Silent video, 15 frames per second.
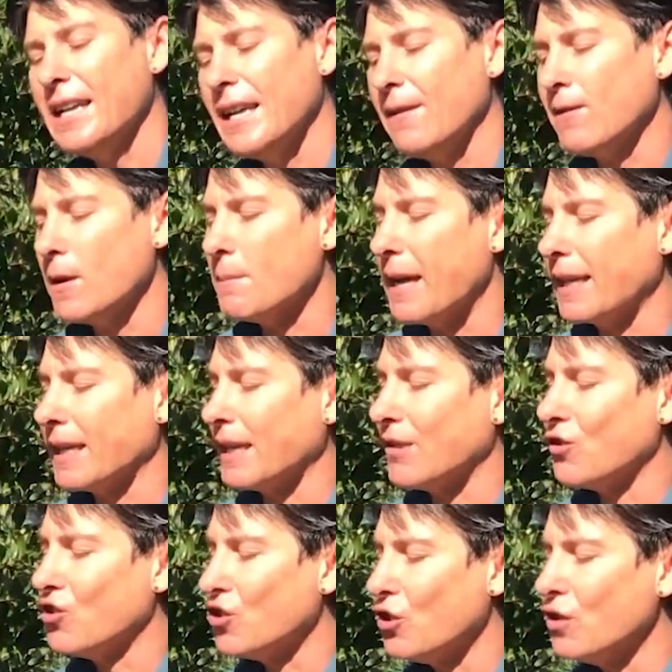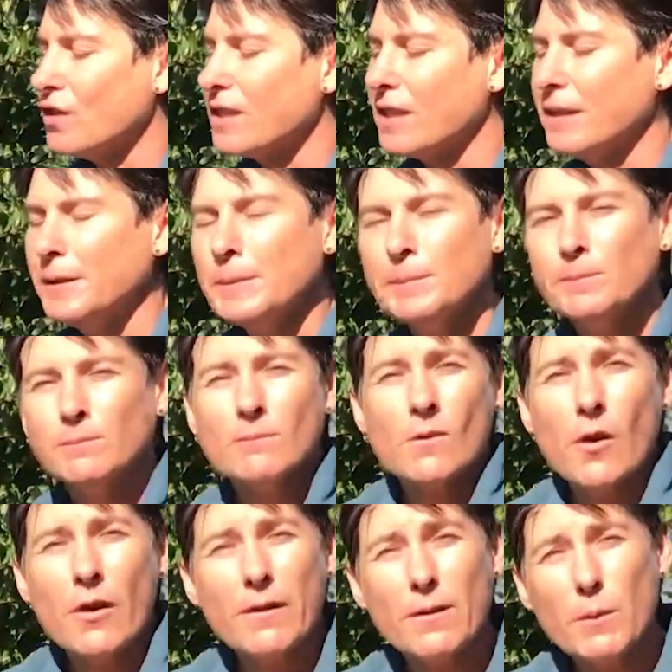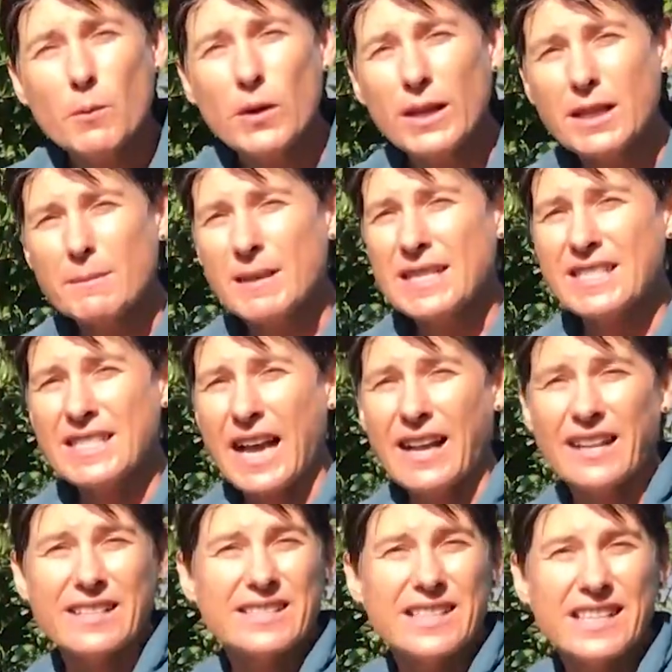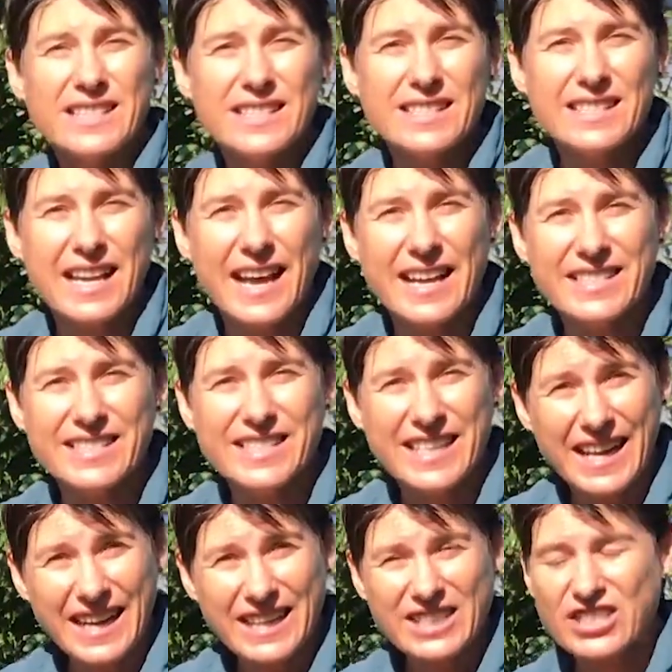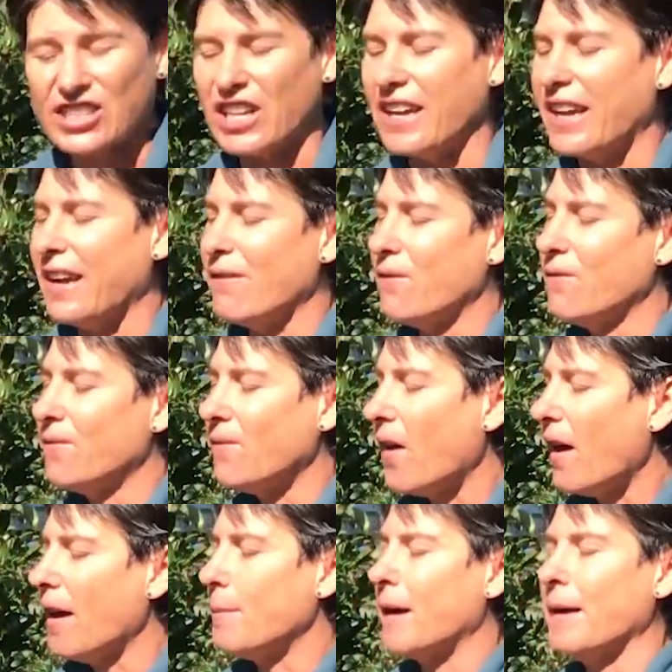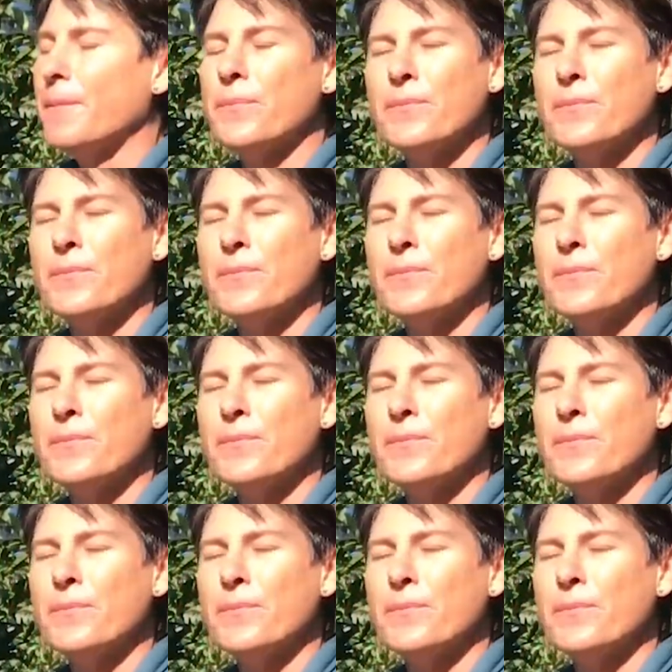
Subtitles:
if you're making juice, or if you're putting them in salads. They just add texture and fibre.